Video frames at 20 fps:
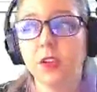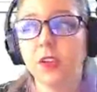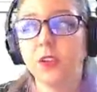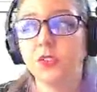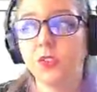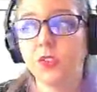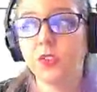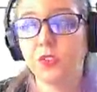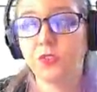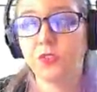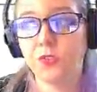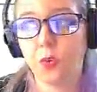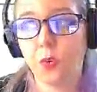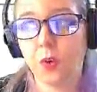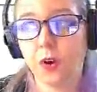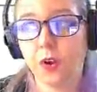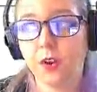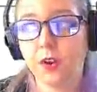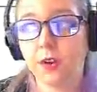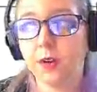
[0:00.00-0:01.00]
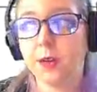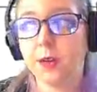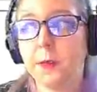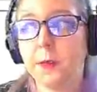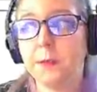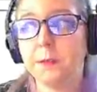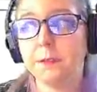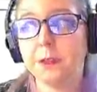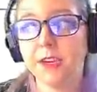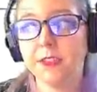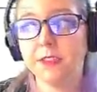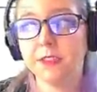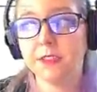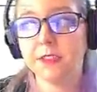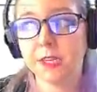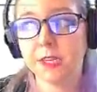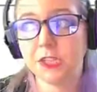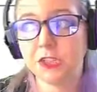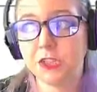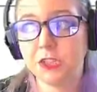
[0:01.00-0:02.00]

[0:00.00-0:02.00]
So 4 minus my